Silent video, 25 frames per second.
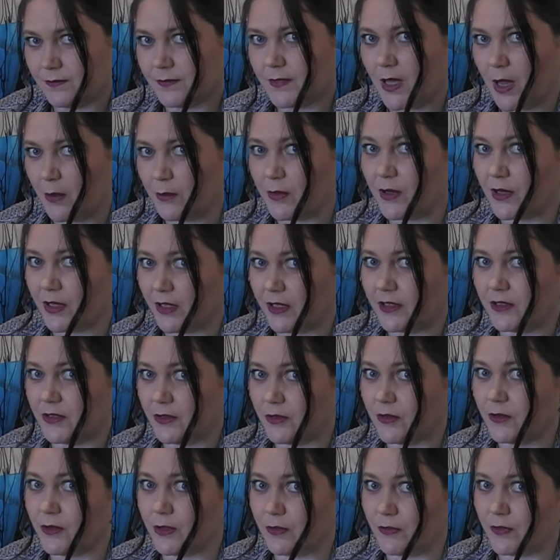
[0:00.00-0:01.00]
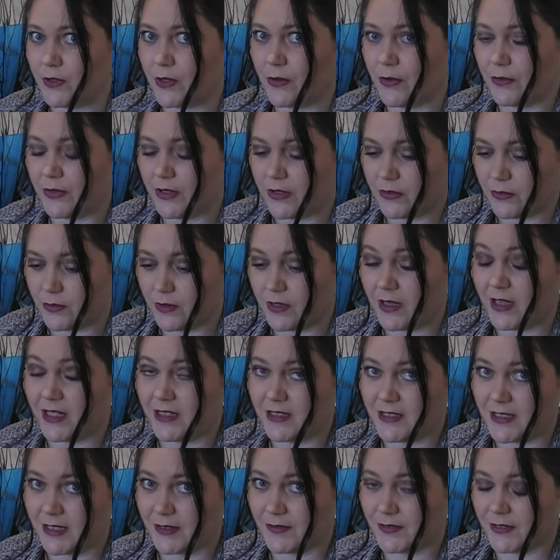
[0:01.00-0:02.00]
I'm going to do a review on this one. I
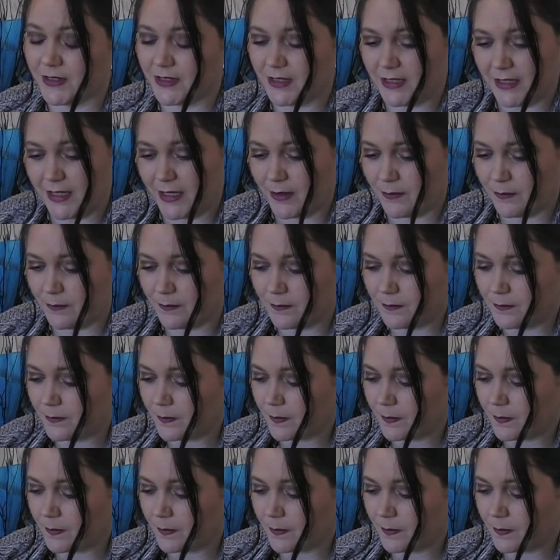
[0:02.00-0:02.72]
definitely am.